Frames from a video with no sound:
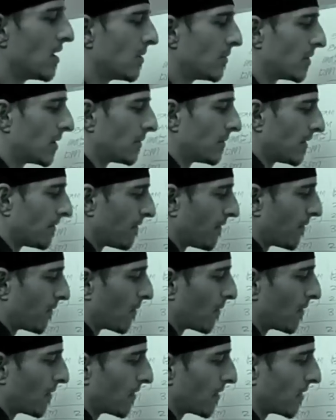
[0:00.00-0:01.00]
probably
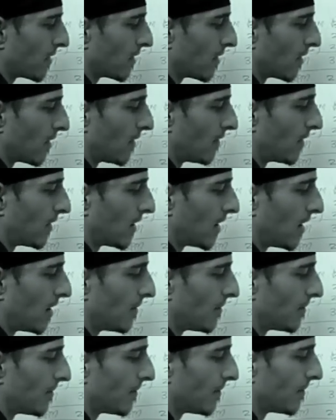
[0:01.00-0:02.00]
1/4 of a
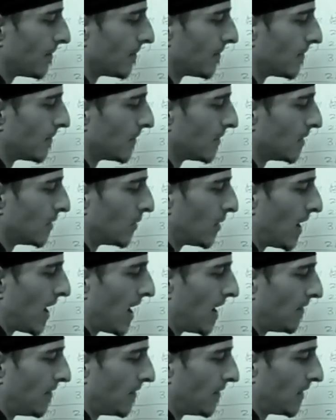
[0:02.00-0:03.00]
cup to a
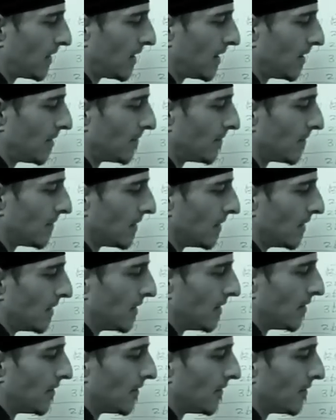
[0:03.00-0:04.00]
1/2 of a cup
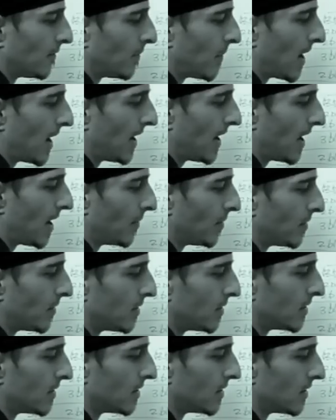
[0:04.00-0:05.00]

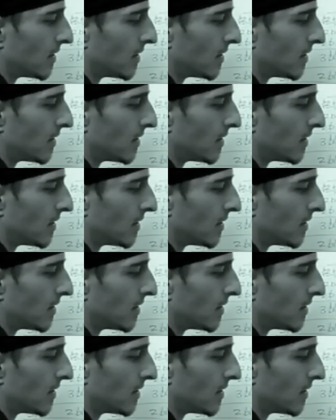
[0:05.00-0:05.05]
pineapple,